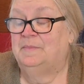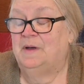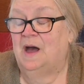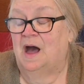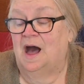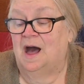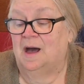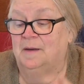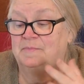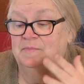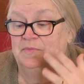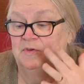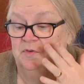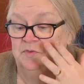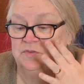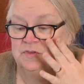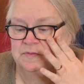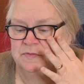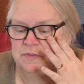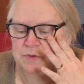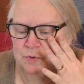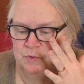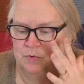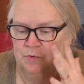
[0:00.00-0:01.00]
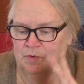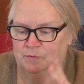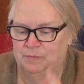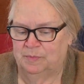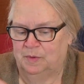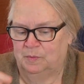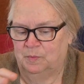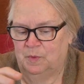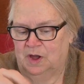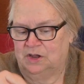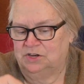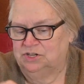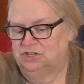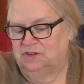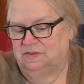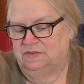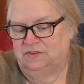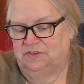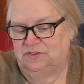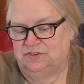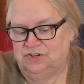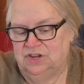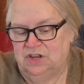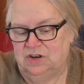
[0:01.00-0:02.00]
Those of you who have been watching
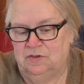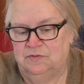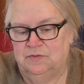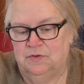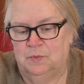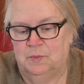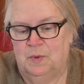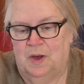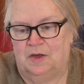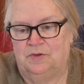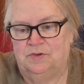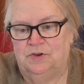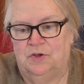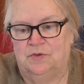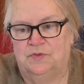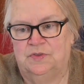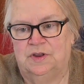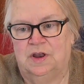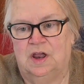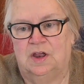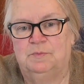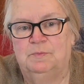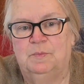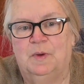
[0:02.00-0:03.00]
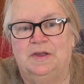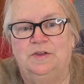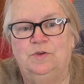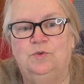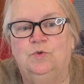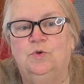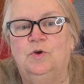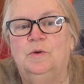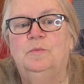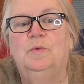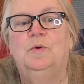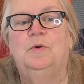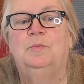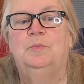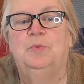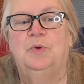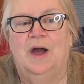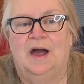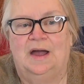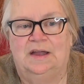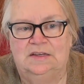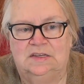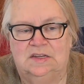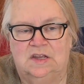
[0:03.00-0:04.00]
this channel for a while know that my normal
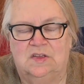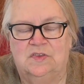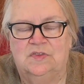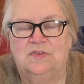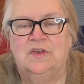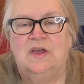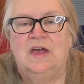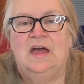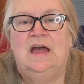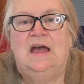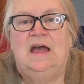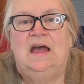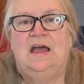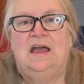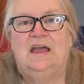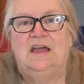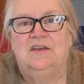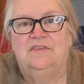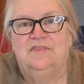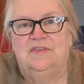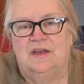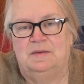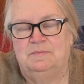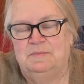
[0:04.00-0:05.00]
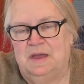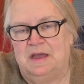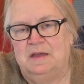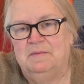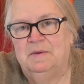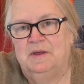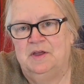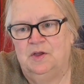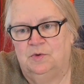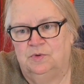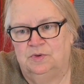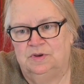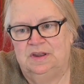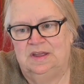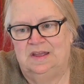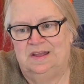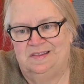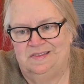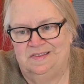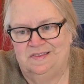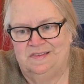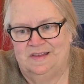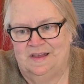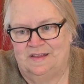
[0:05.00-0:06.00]
practice is I make my own
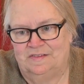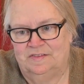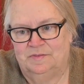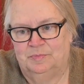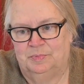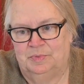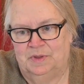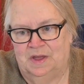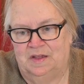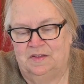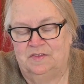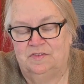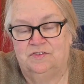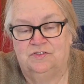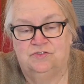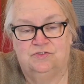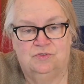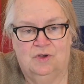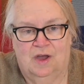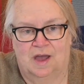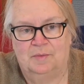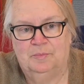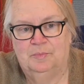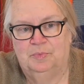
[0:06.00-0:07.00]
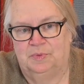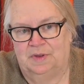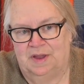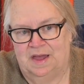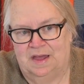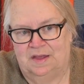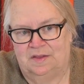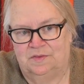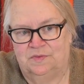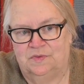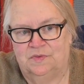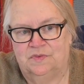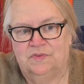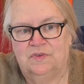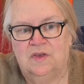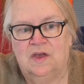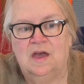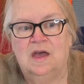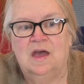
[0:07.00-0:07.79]
incense blends, dry blends,